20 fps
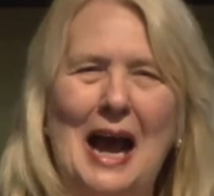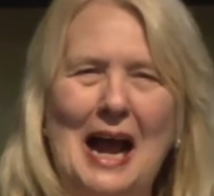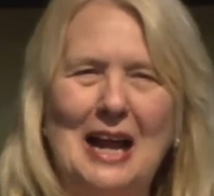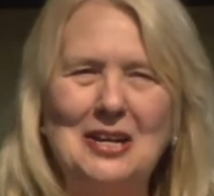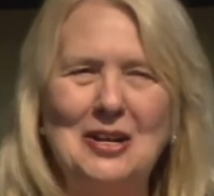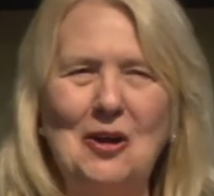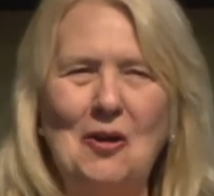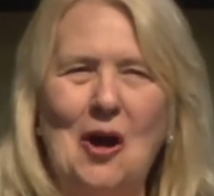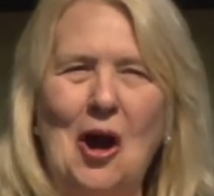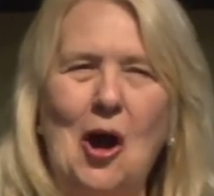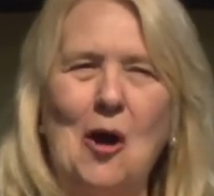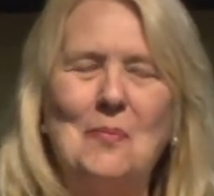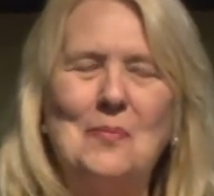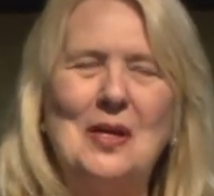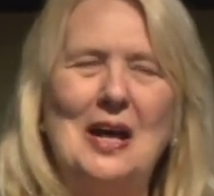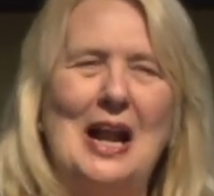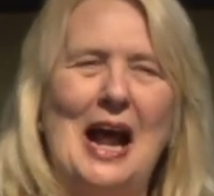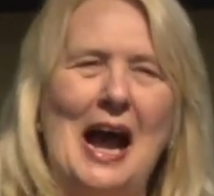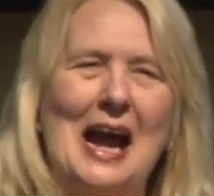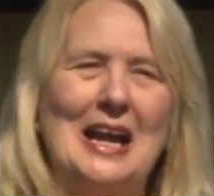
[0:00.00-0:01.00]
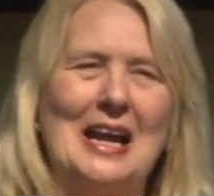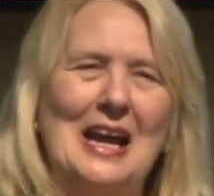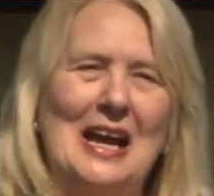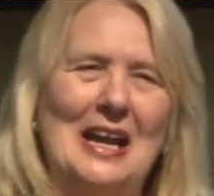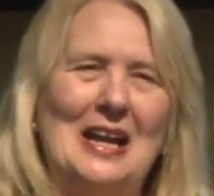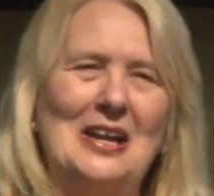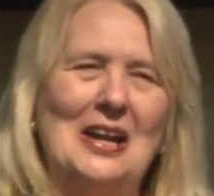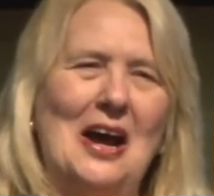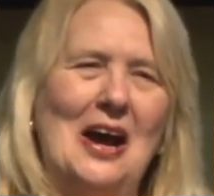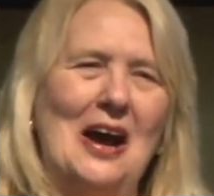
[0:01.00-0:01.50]
I do hope that I
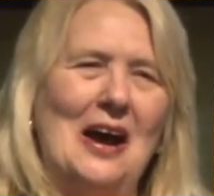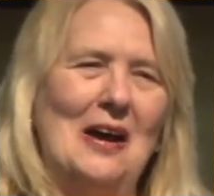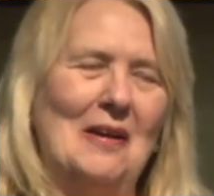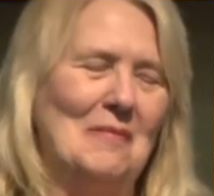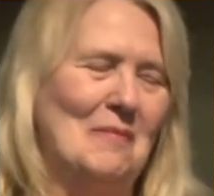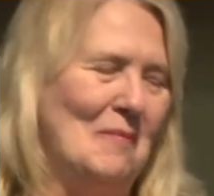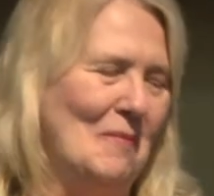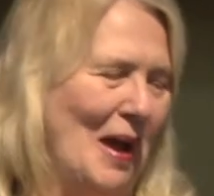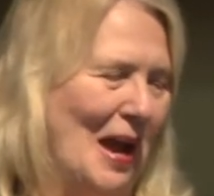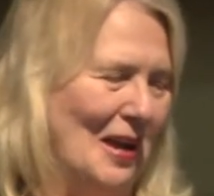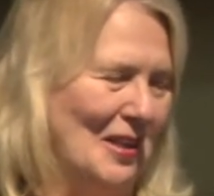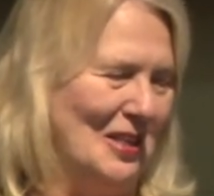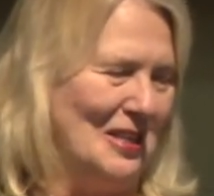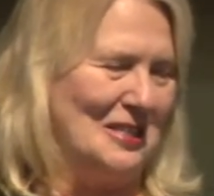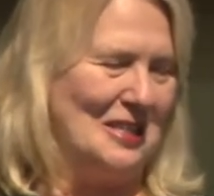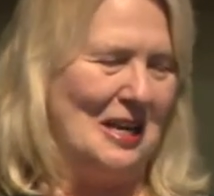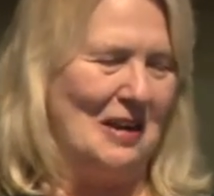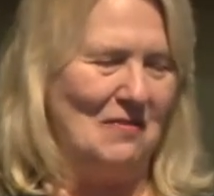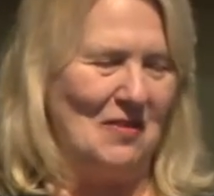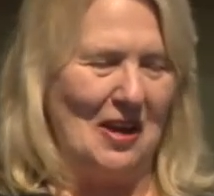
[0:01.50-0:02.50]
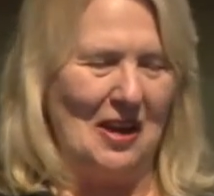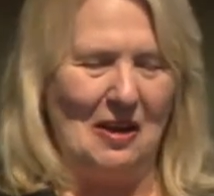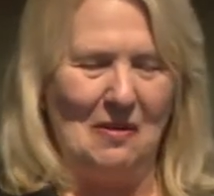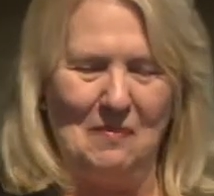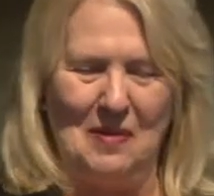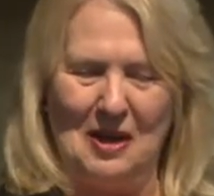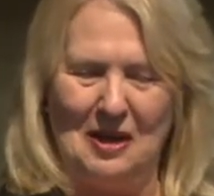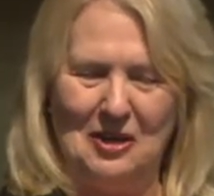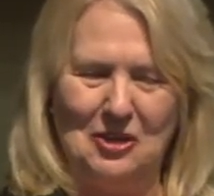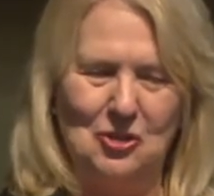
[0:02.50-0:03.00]
can make this evening a
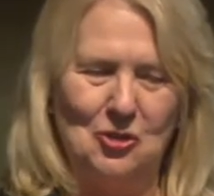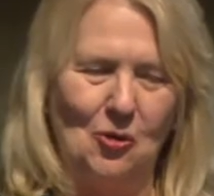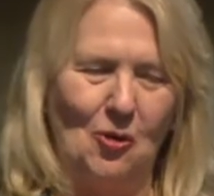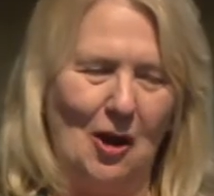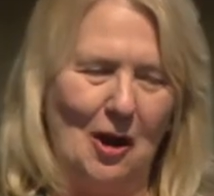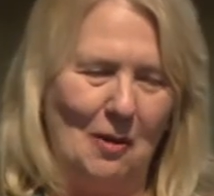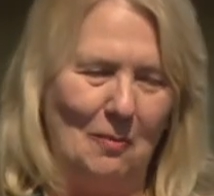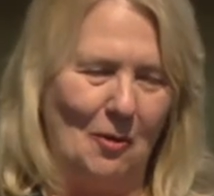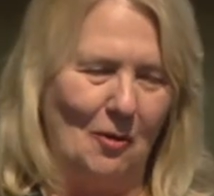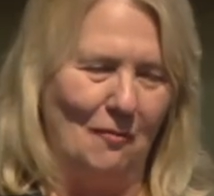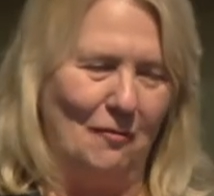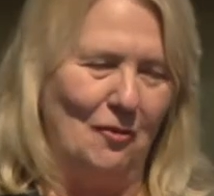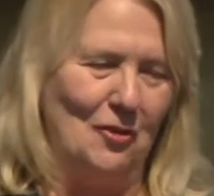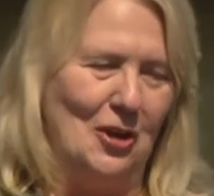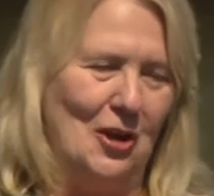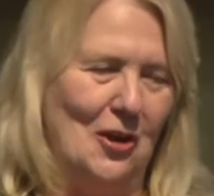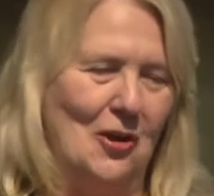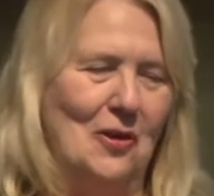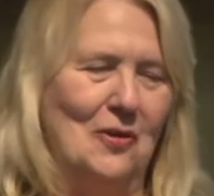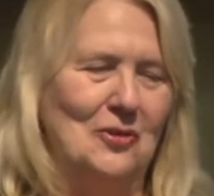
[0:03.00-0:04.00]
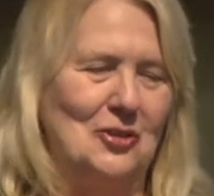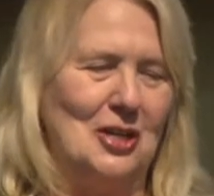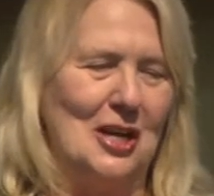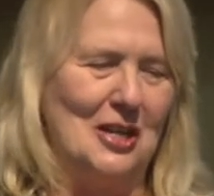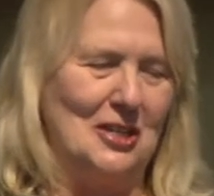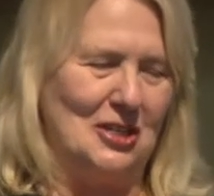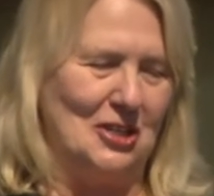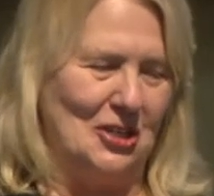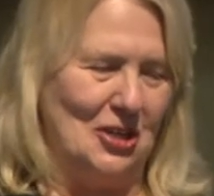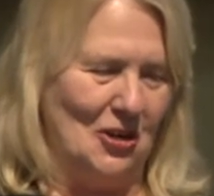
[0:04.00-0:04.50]
bit enjoyable for you,
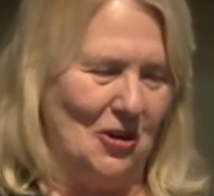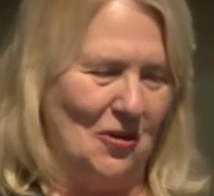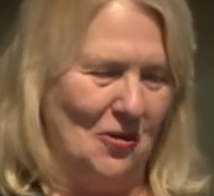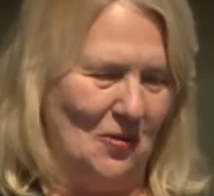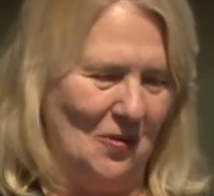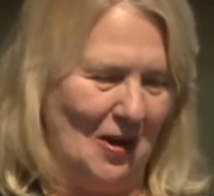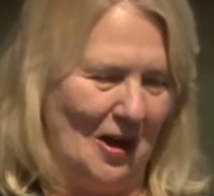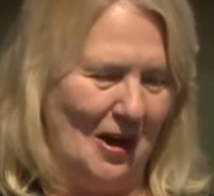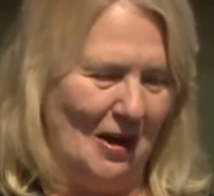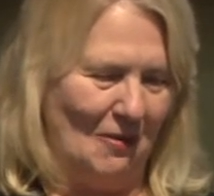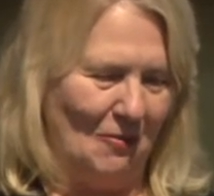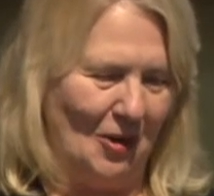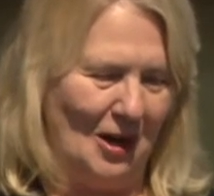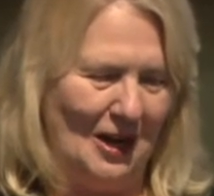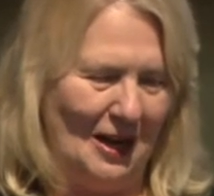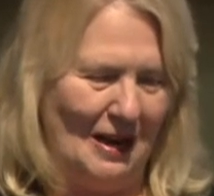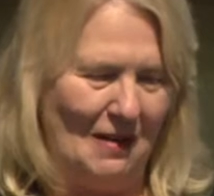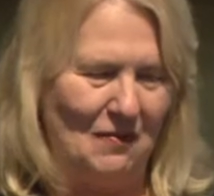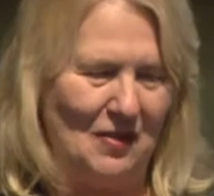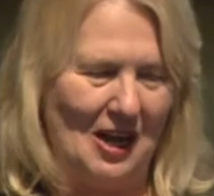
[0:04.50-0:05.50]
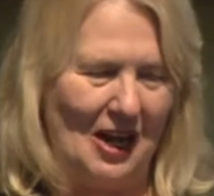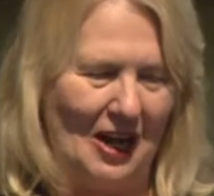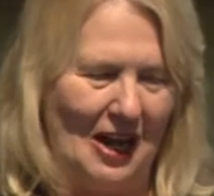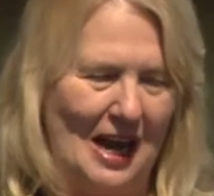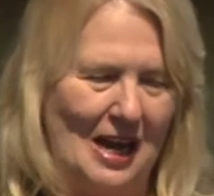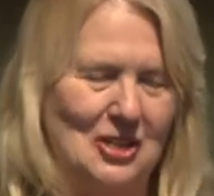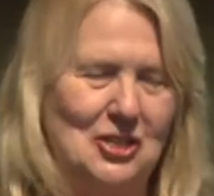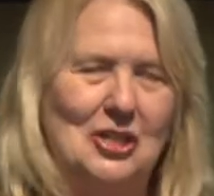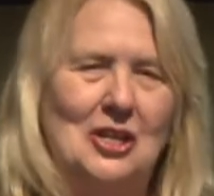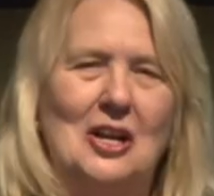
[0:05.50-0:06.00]
just to relive the
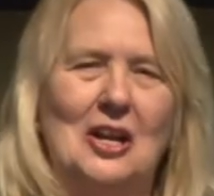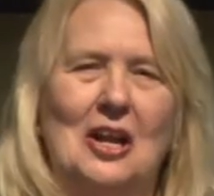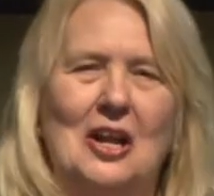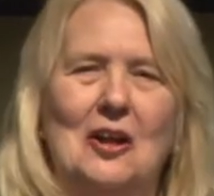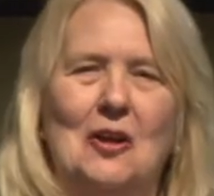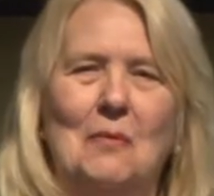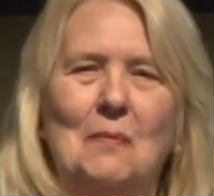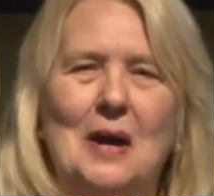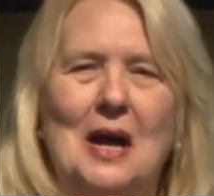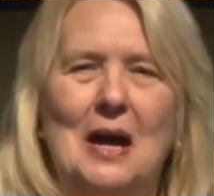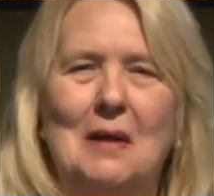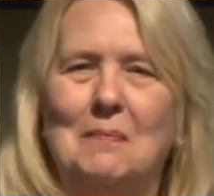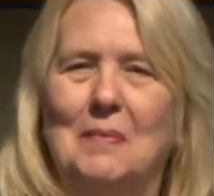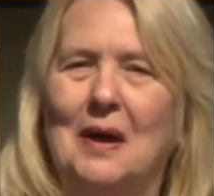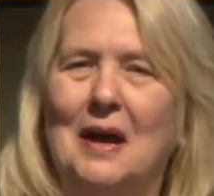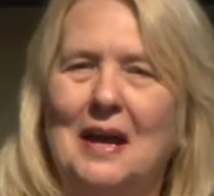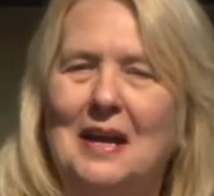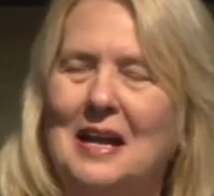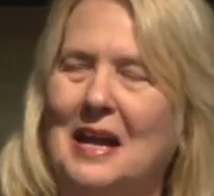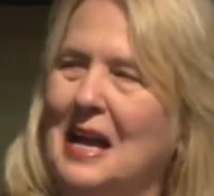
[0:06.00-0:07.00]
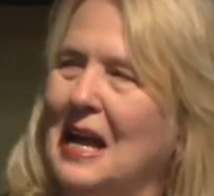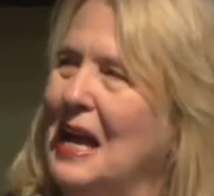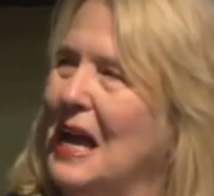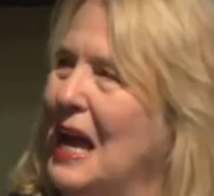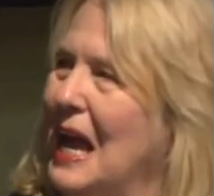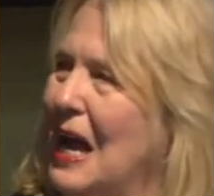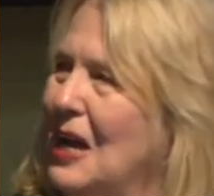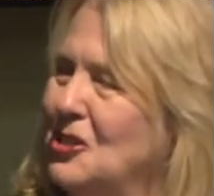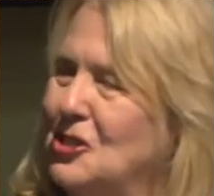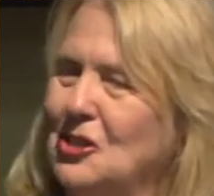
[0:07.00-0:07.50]
election a little bit. But
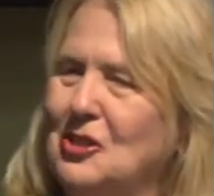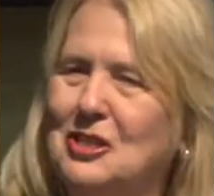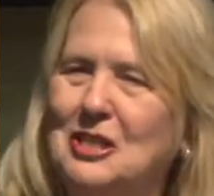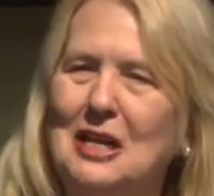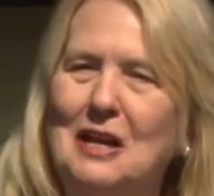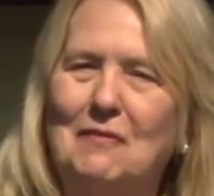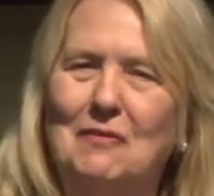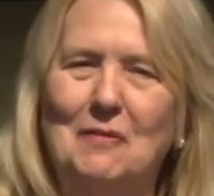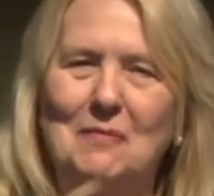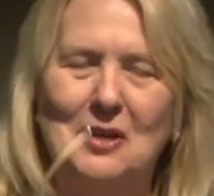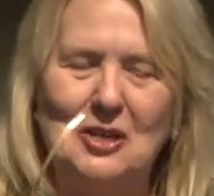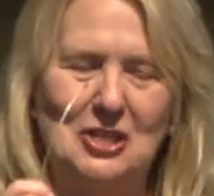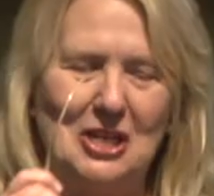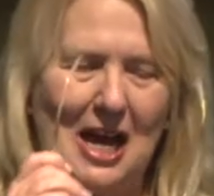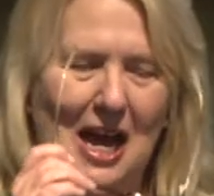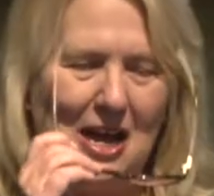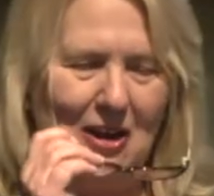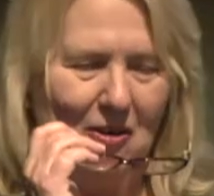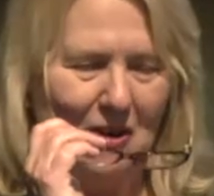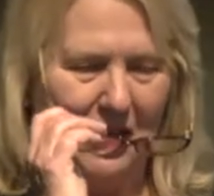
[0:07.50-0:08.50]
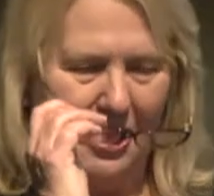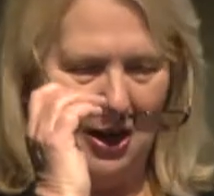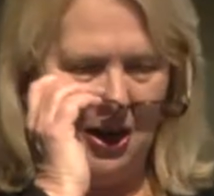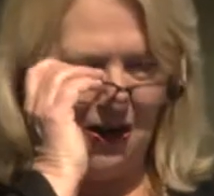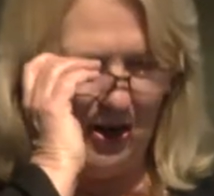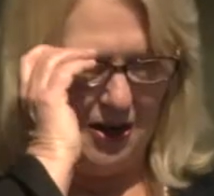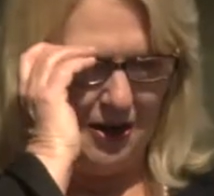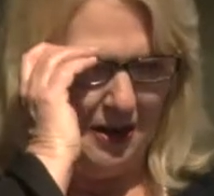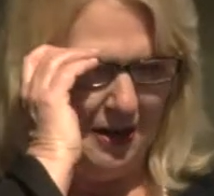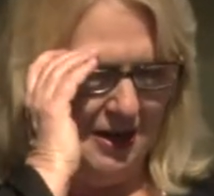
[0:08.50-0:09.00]
as you see from the title
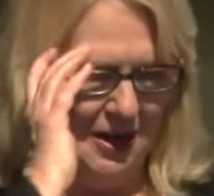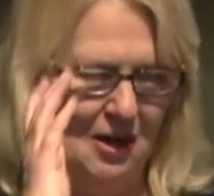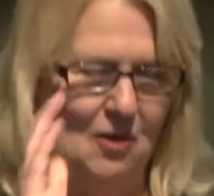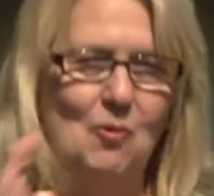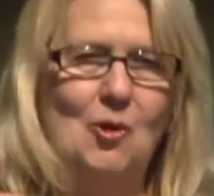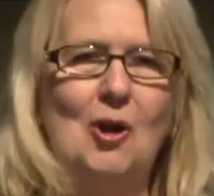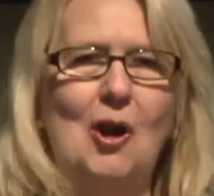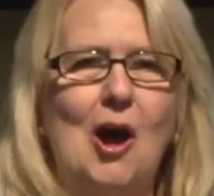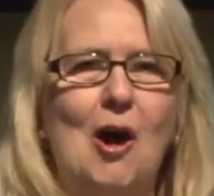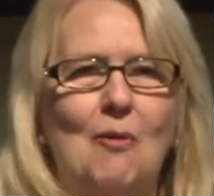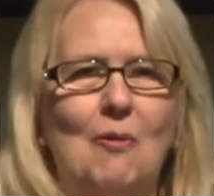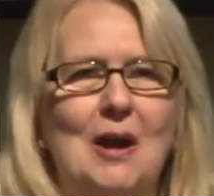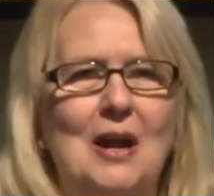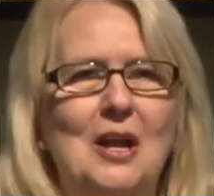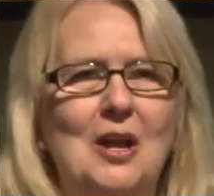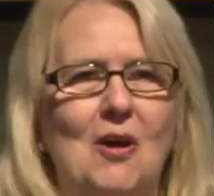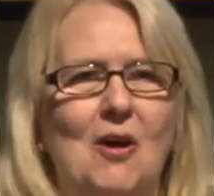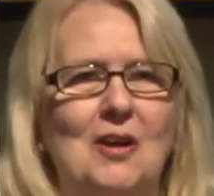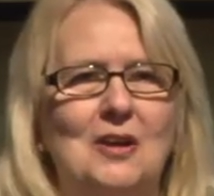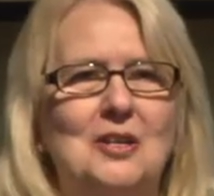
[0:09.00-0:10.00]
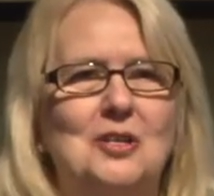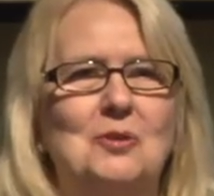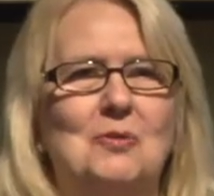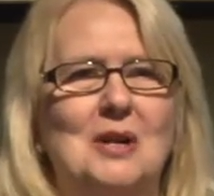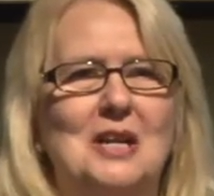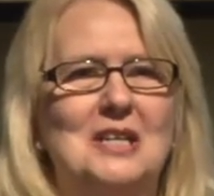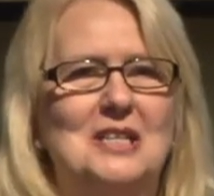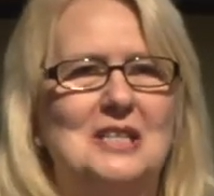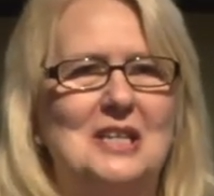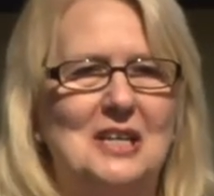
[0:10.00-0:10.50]
here, we're already on to
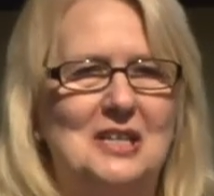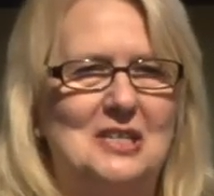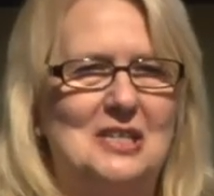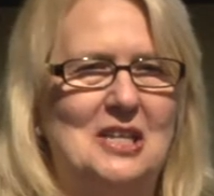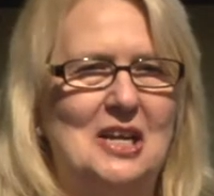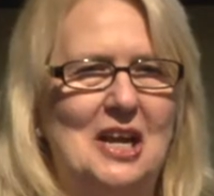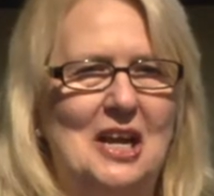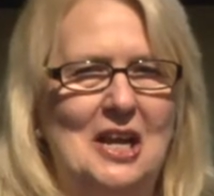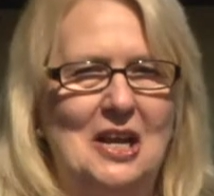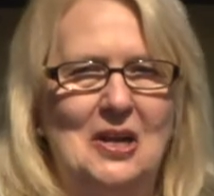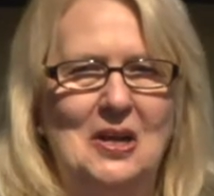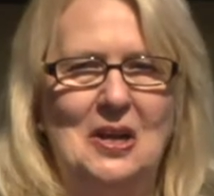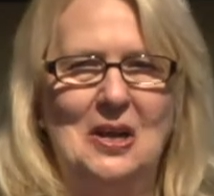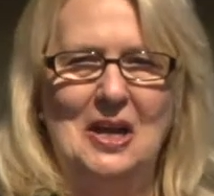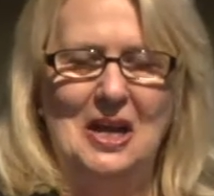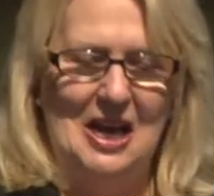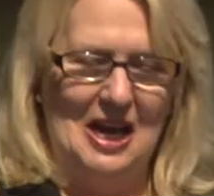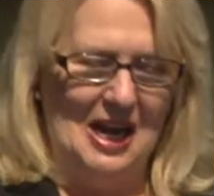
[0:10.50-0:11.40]
2016.